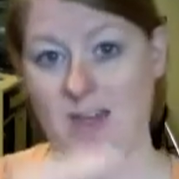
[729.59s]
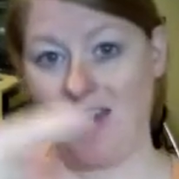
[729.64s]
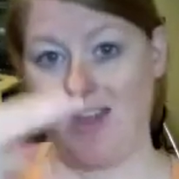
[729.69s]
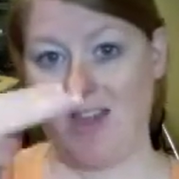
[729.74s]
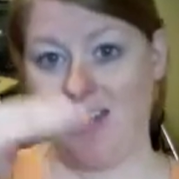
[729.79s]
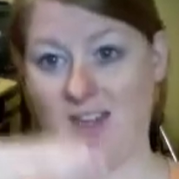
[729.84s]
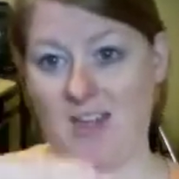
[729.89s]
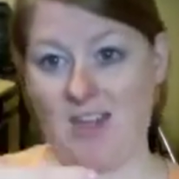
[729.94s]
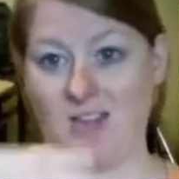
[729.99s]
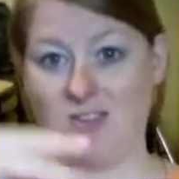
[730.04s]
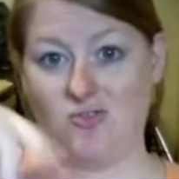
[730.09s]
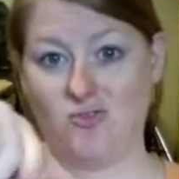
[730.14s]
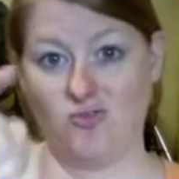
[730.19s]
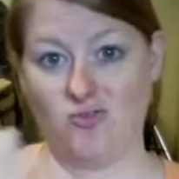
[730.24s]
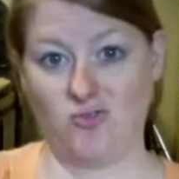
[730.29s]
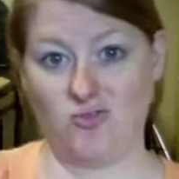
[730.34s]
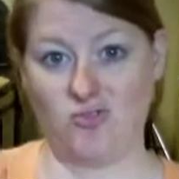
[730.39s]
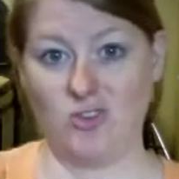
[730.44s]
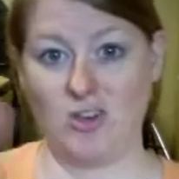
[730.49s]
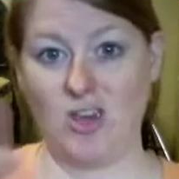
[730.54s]
and found the
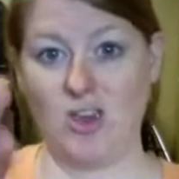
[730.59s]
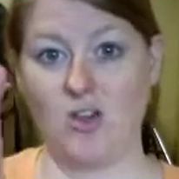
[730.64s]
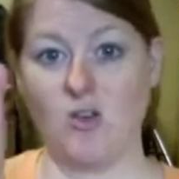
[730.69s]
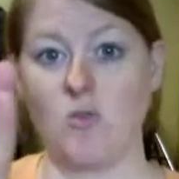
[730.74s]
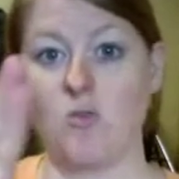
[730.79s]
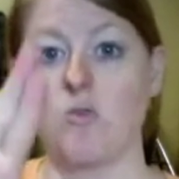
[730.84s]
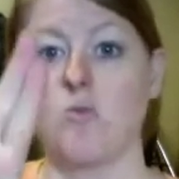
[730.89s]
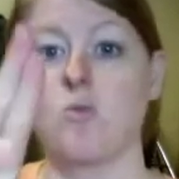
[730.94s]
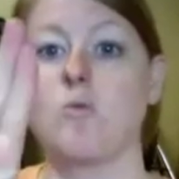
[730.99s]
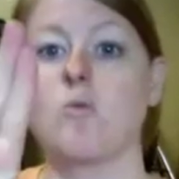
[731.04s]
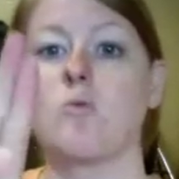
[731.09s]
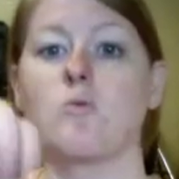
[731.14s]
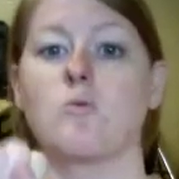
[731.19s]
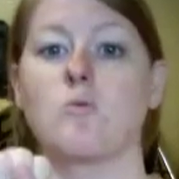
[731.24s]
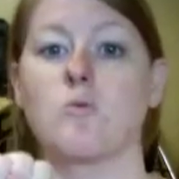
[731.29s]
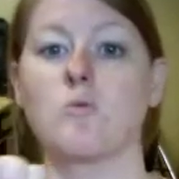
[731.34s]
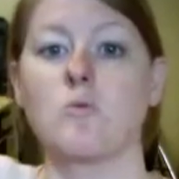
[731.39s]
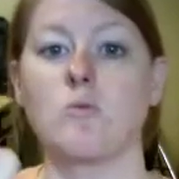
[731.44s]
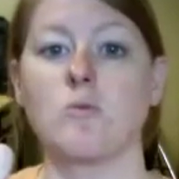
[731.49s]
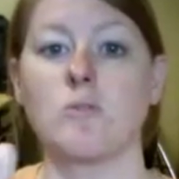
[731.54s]
defendant Harris
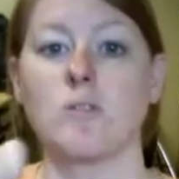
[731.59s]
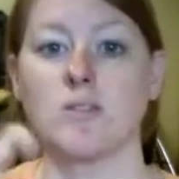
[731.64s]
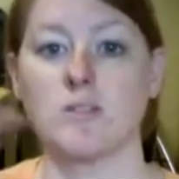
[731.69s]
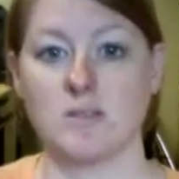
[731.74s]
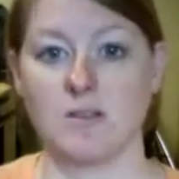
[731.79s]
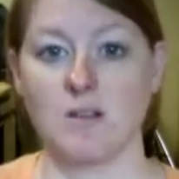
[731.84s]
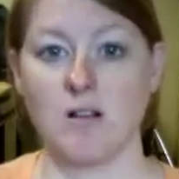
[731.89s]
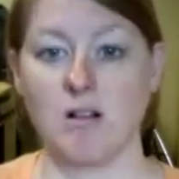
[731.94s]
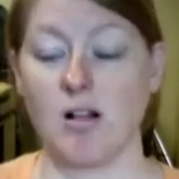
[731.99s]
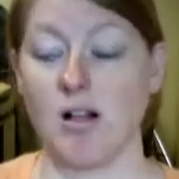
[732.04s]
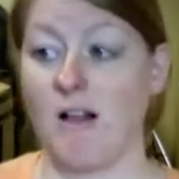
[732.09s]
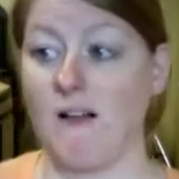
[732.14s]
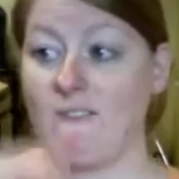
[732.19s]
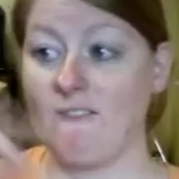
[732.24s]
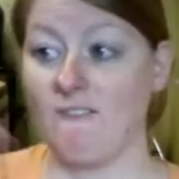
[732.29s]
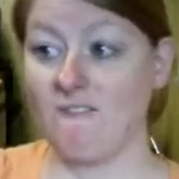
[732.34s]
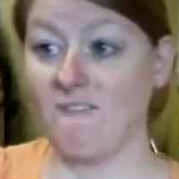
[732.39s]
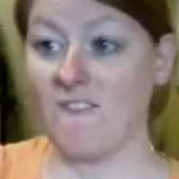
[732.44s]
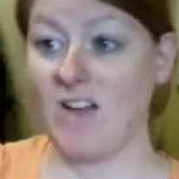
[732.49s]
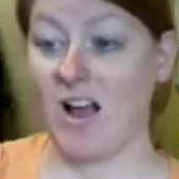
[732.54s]

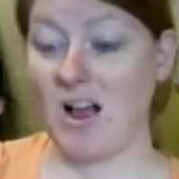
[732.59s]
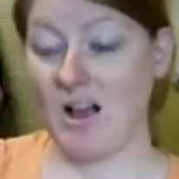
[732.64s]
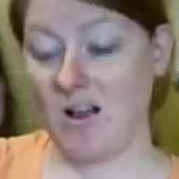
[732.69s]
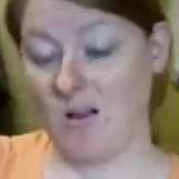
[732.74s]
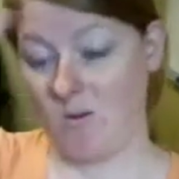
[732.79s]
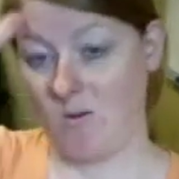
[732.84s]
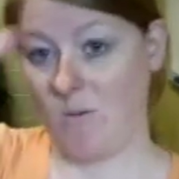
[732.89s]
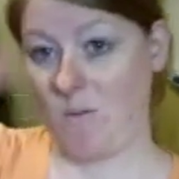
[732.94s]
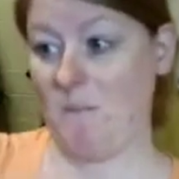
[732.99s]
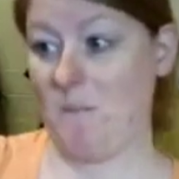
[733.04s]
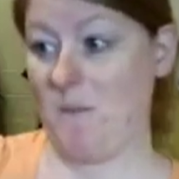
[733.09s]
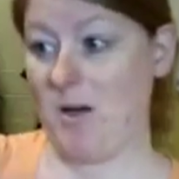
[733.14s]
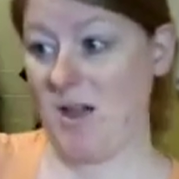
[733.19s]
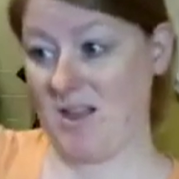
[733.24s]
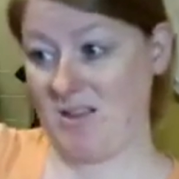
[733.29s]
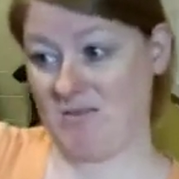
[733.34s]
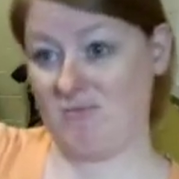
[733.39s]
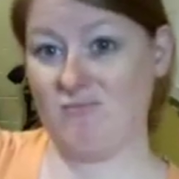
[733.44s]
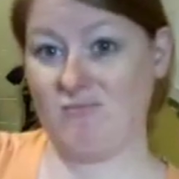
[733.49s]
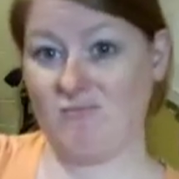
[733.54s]
and the defendant
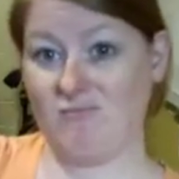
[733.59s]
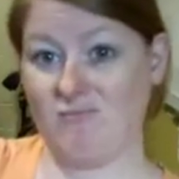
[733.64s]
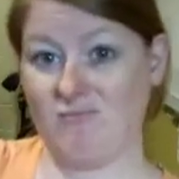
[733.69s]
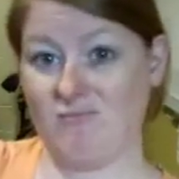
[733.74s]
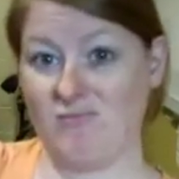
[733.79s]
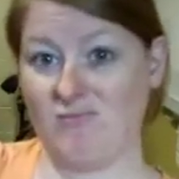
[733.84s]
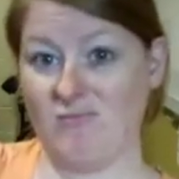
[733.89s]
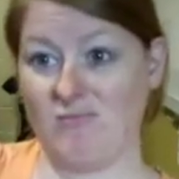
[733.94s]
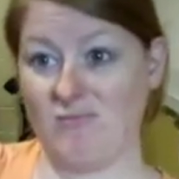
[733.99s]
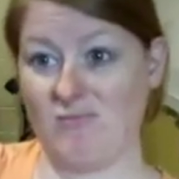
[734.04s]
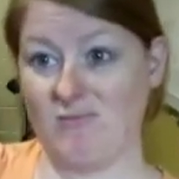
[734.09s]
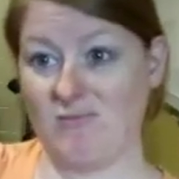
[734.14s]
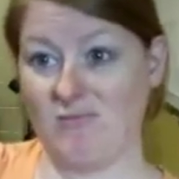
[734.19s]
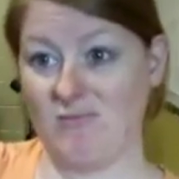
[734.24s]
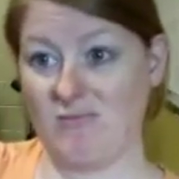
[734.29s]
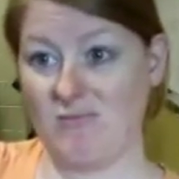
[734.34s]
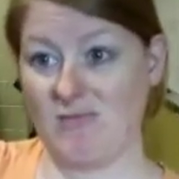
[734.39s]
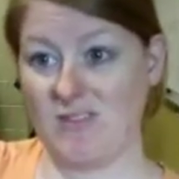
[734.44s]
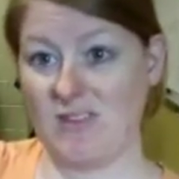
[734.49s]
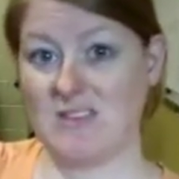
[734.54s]
Johnson
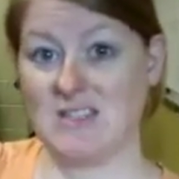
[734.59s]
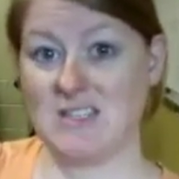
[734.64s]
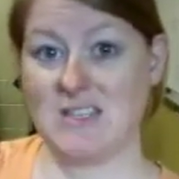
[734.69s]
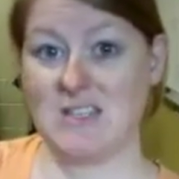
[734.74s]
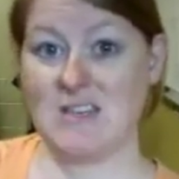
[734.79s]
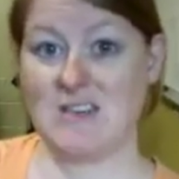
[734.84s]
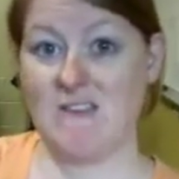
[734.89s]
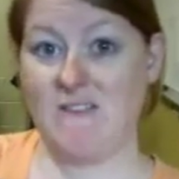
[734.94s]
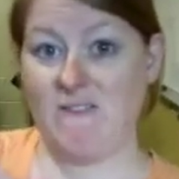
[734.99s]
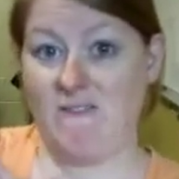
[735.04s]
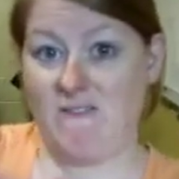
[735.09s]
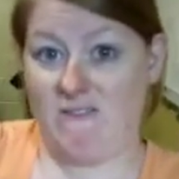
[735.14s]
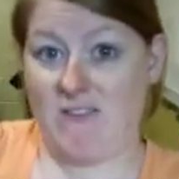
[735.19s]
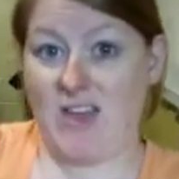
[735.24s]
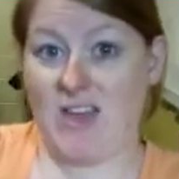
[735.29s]
beneath an old wooden